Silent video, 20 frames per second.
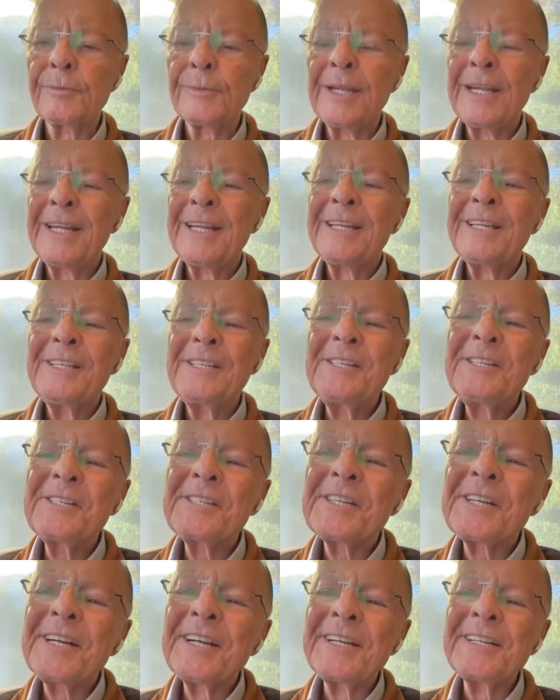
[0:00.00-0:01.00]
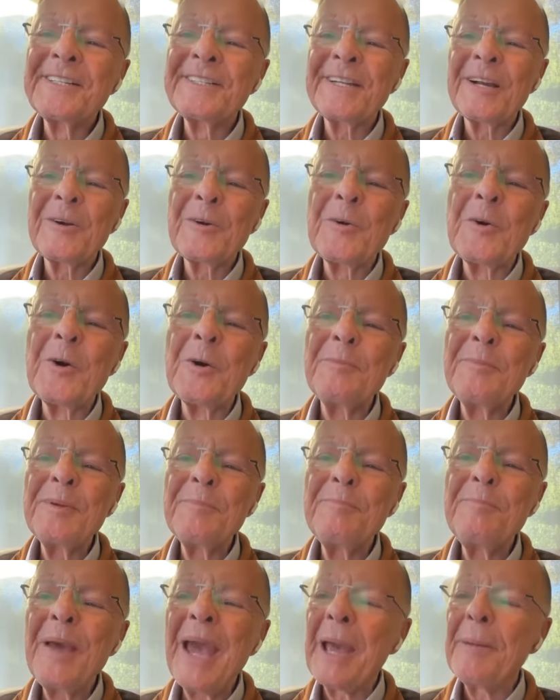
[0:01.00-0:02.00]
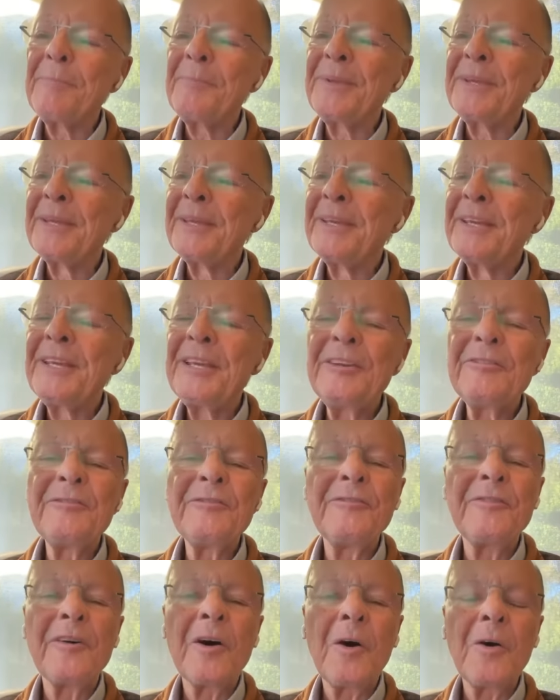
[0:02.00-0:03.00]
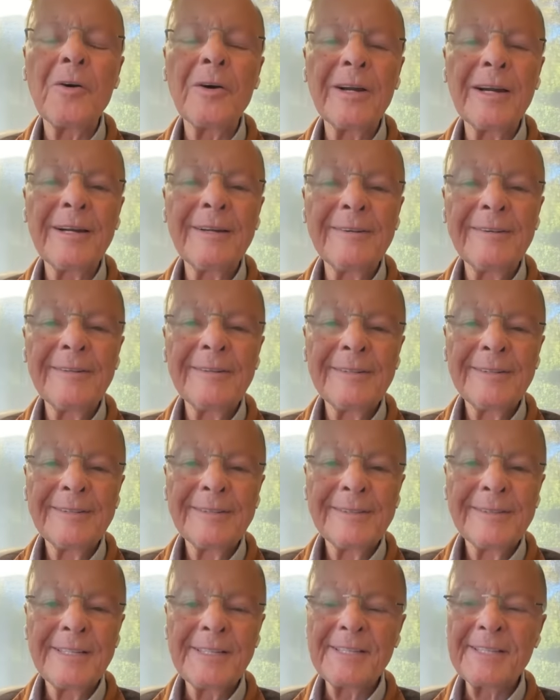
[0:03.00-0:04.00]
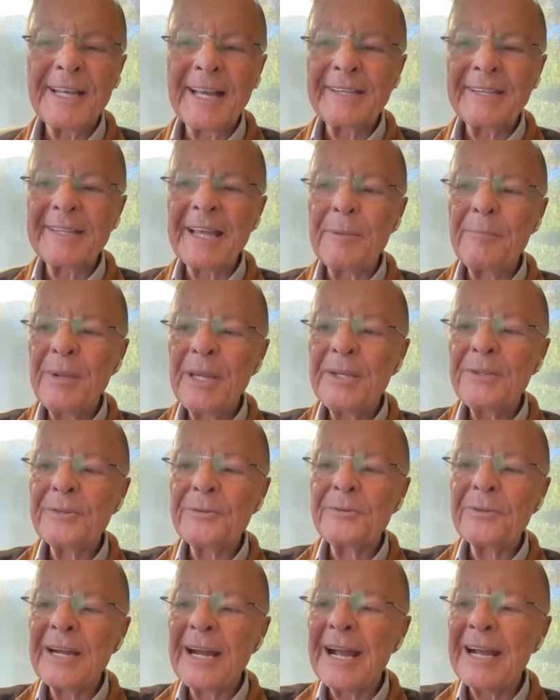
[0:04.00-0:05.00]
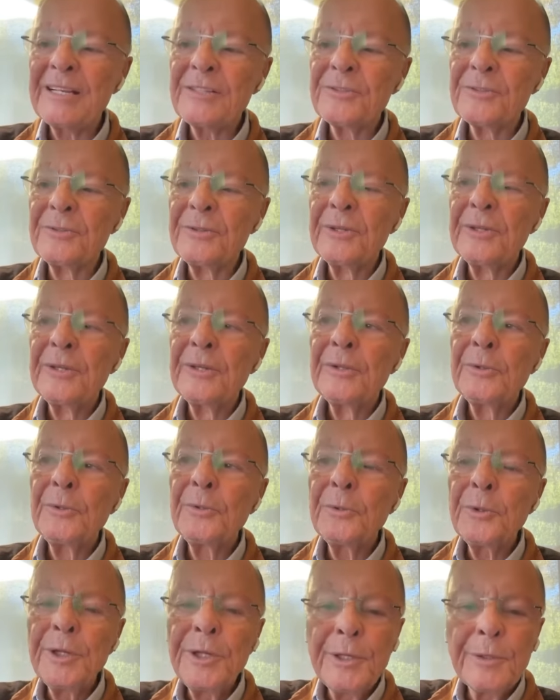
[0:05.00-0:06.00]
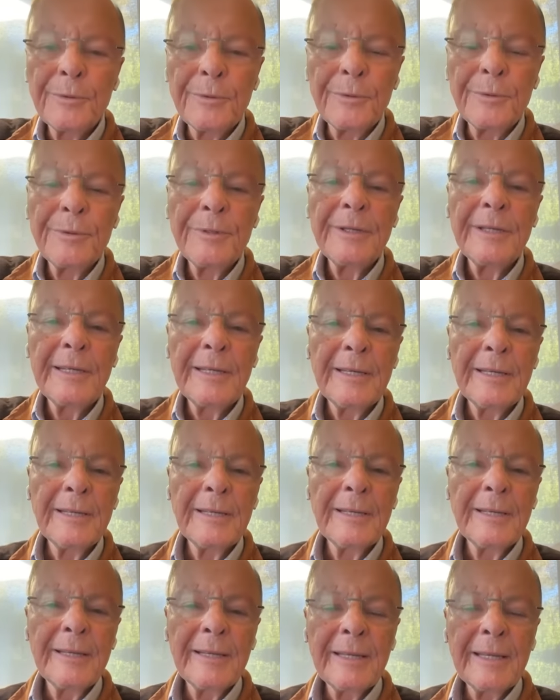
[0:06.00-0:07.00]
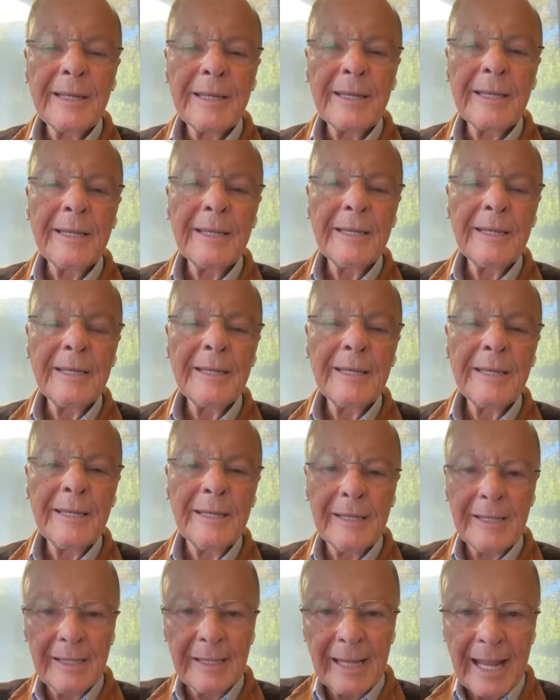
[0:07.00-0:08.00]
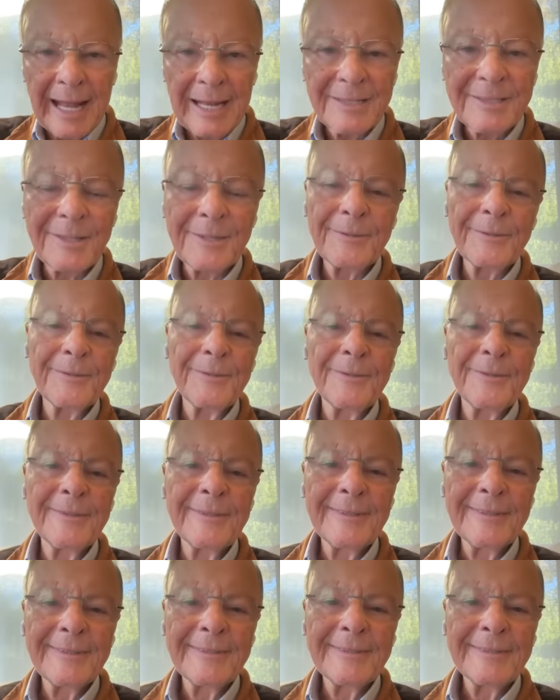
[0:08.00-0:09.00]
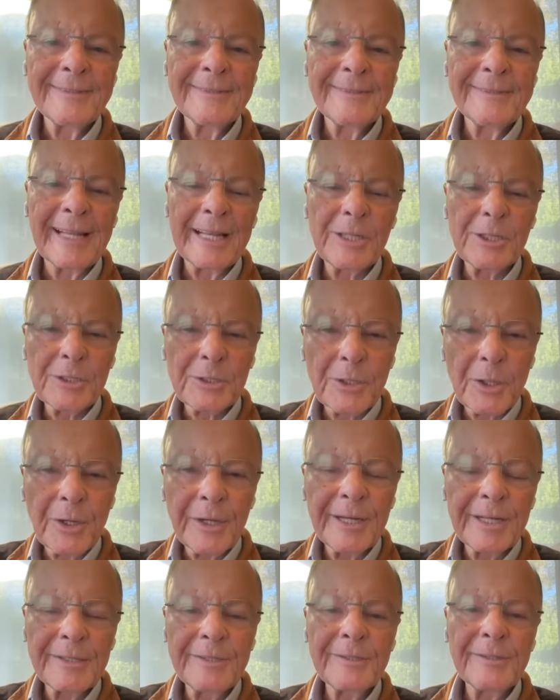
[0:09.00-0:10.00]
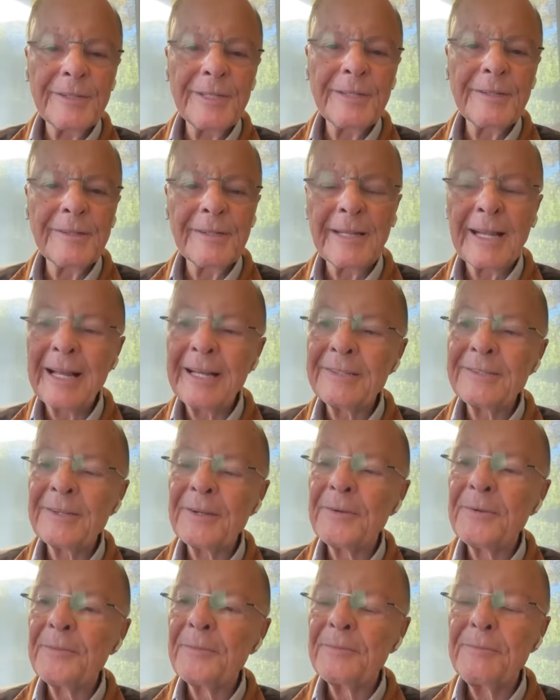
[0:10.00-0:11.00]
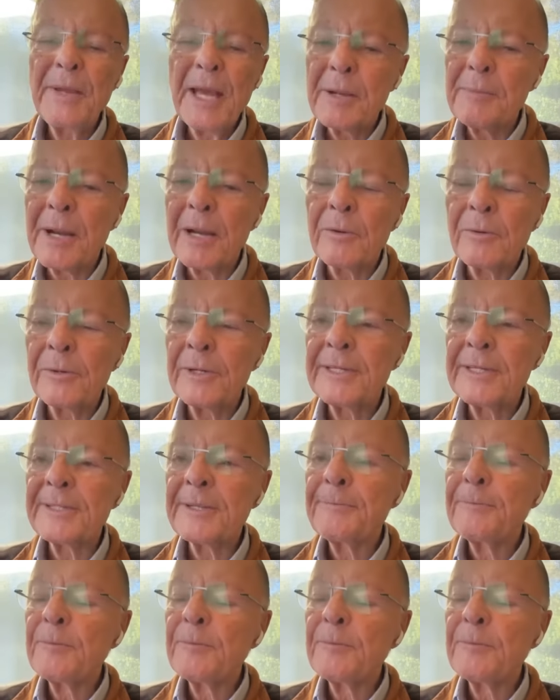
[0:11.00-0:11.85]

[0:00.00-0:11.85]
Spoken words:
Take your ease, eat, drink, and be merry. Exactly what happened to the rich man there from Lazarus, the story of the rich man and Lazarus, the same thing.